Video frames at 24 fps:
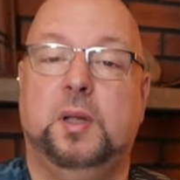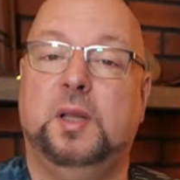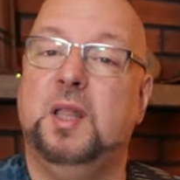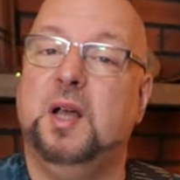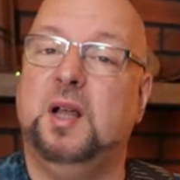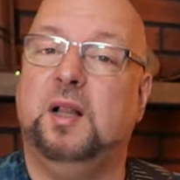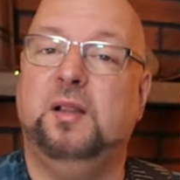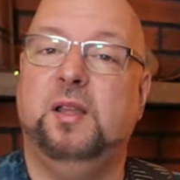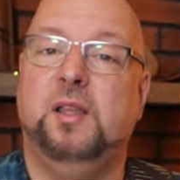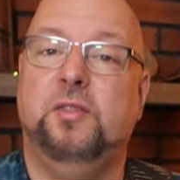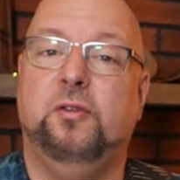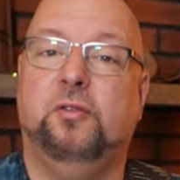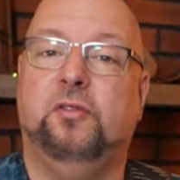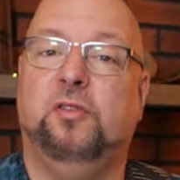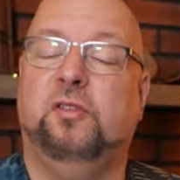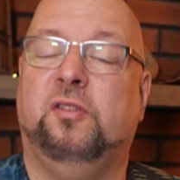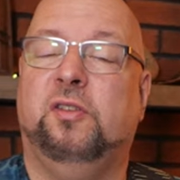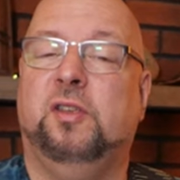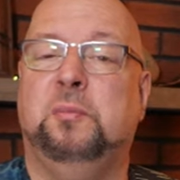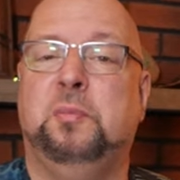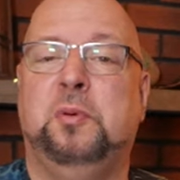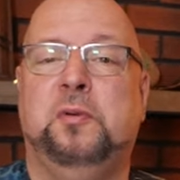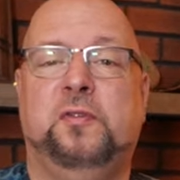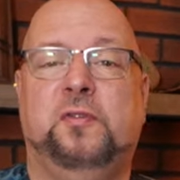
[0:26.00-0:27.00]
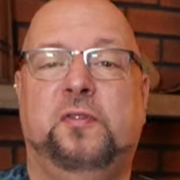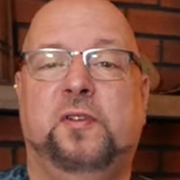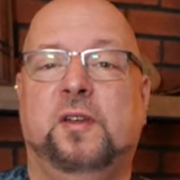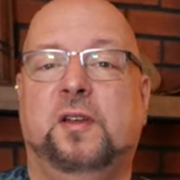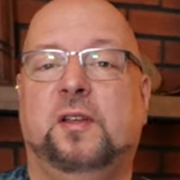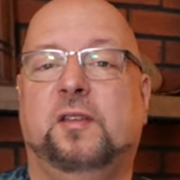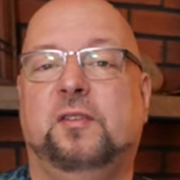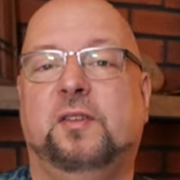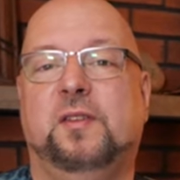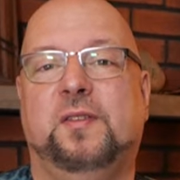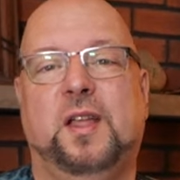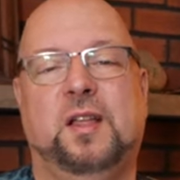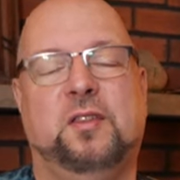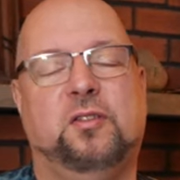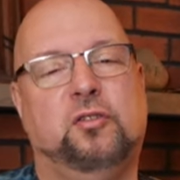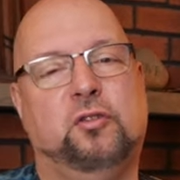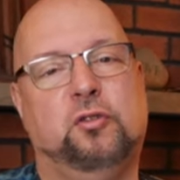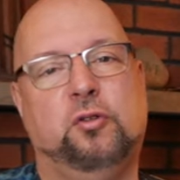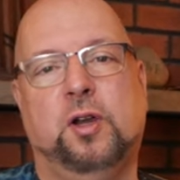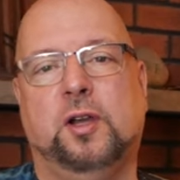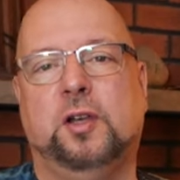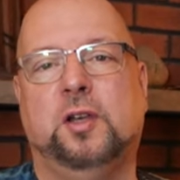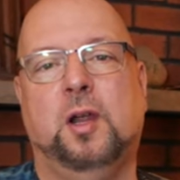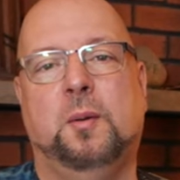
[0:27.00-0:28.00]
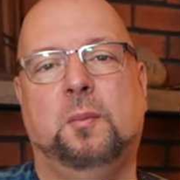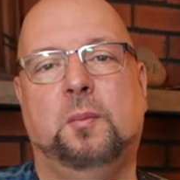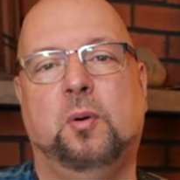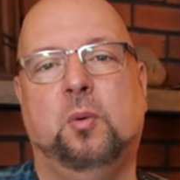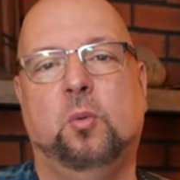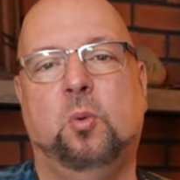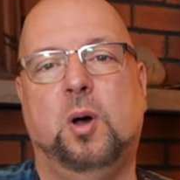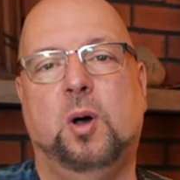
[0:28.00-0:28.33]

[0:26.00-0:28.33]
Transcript: But luckily there's a simple fix, and that's trick number